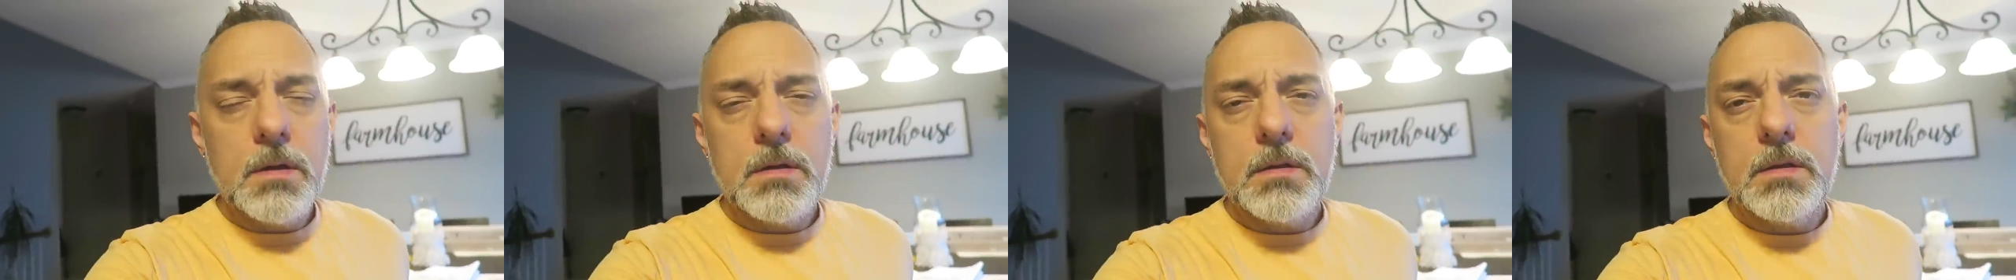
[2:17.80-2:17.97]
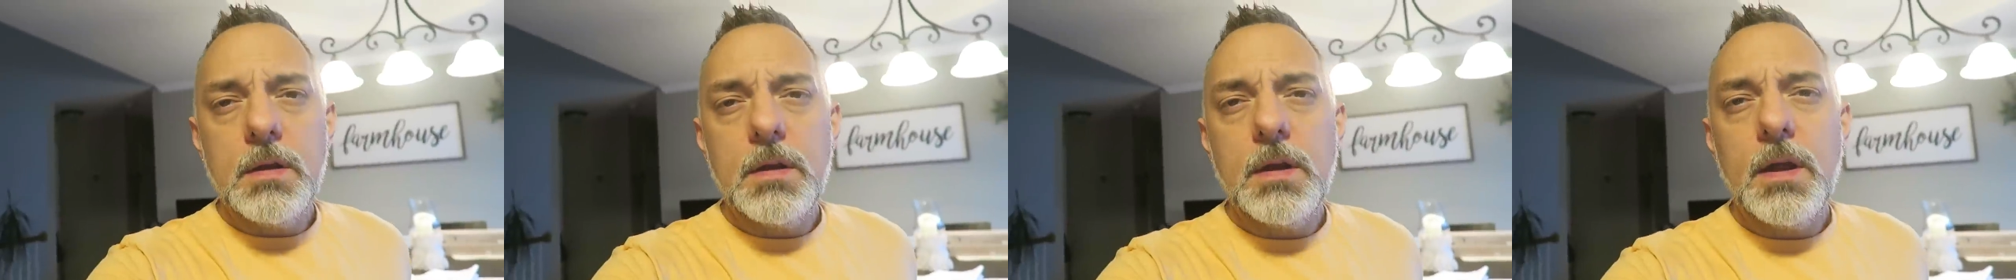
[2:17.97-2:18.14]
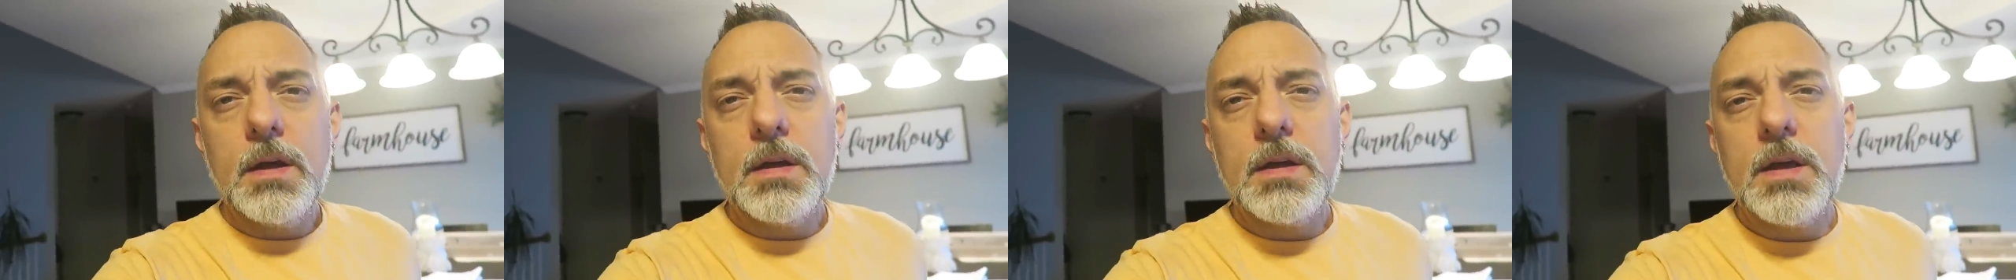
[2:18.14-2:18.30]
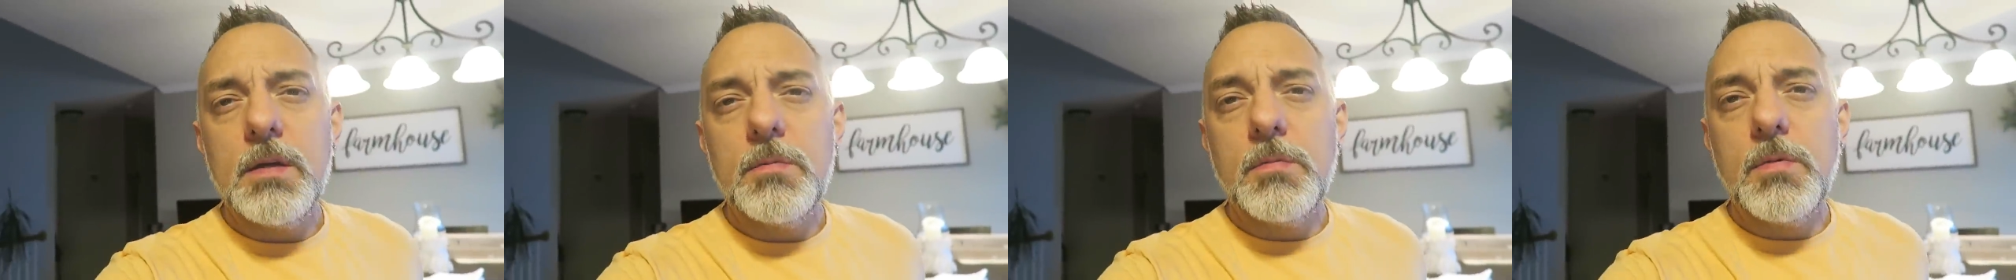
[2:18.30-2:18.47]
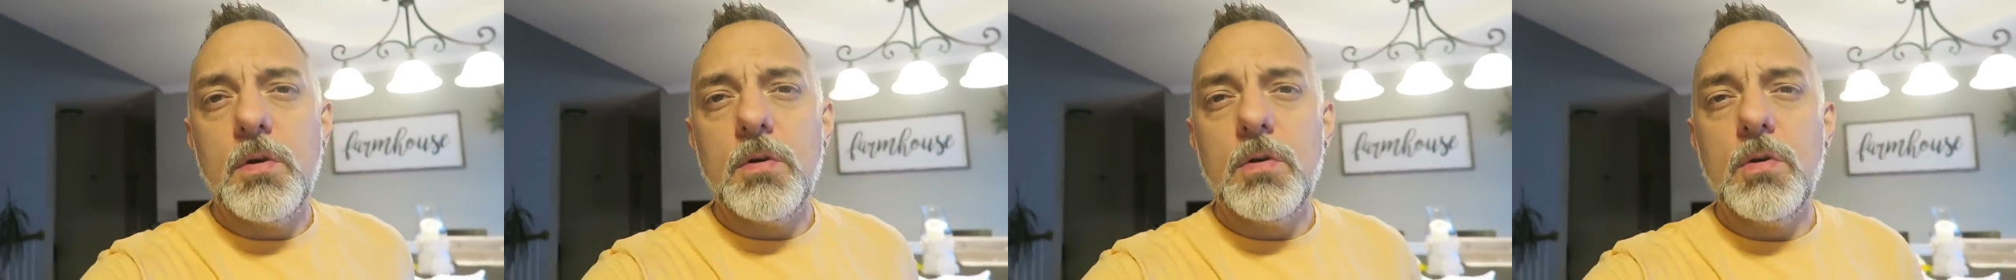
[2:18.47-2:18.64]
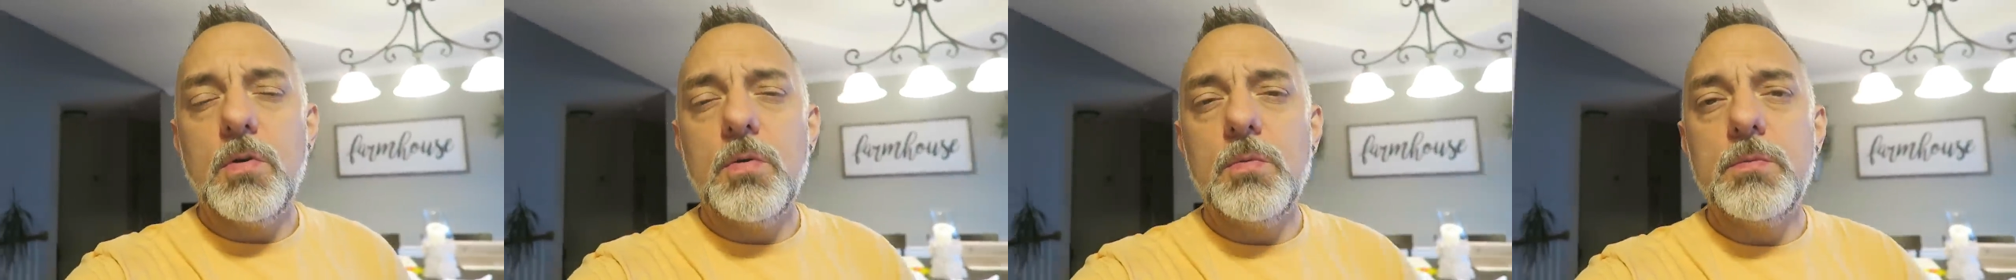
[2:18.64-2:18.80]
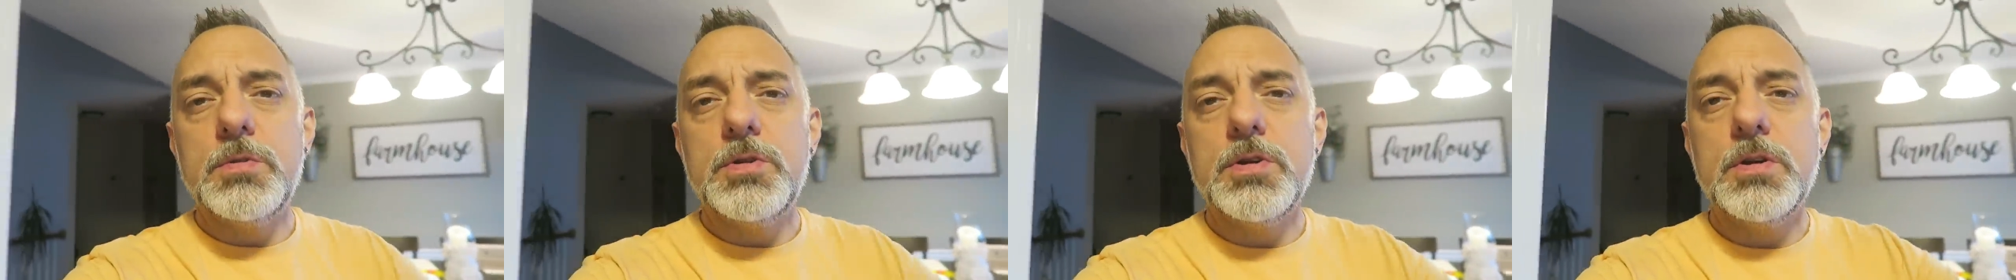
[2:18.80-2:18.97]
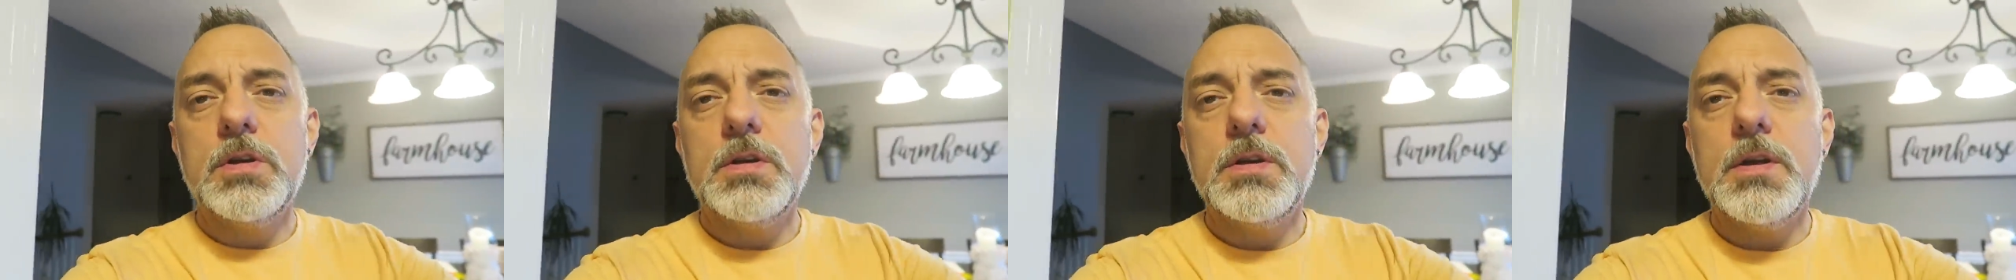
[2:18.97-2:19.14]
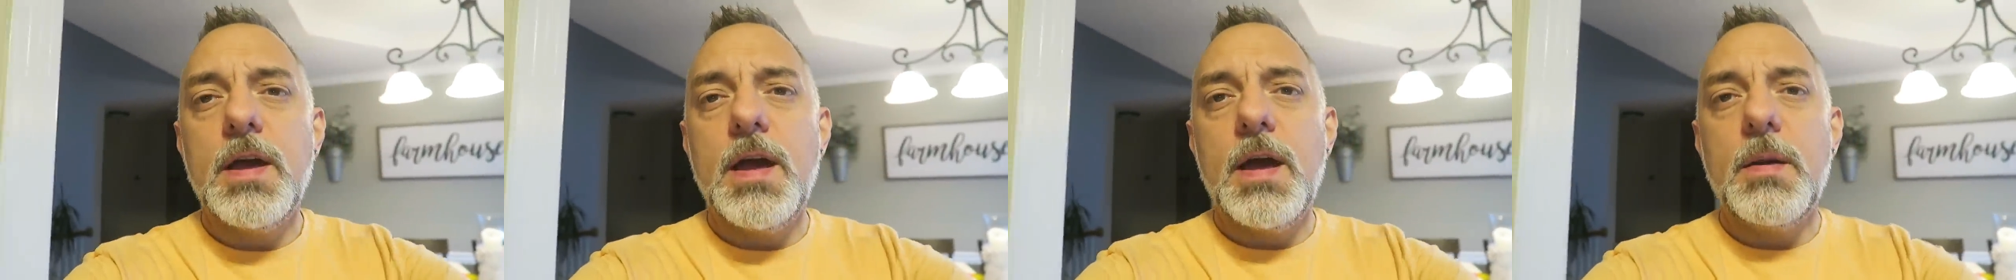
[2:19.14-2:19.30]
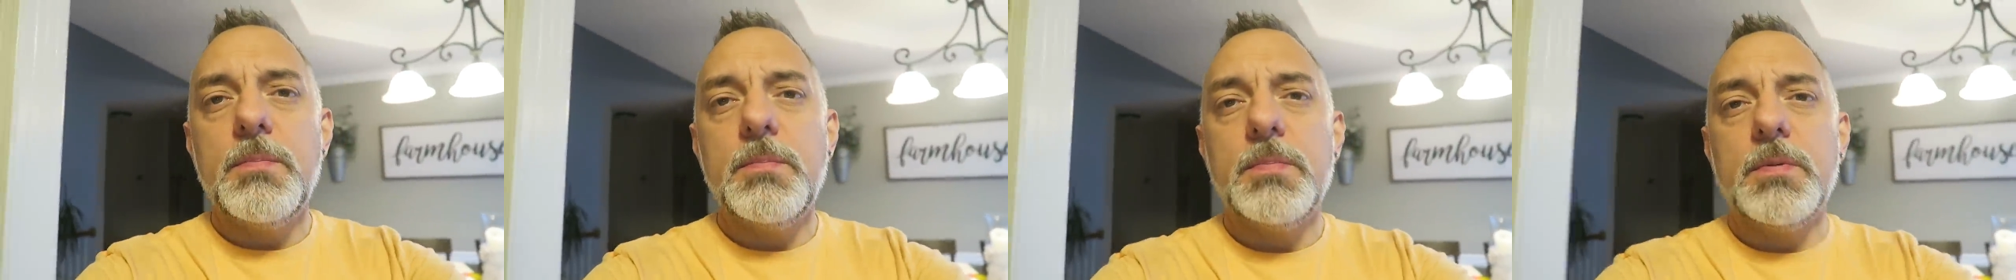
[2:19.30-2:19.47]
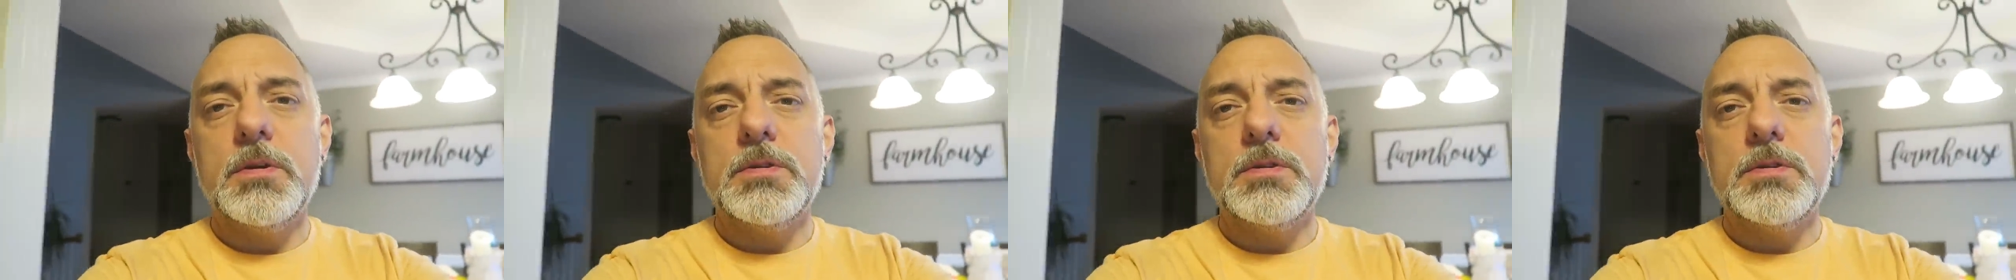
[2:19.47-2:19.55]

And then I came home, took a nap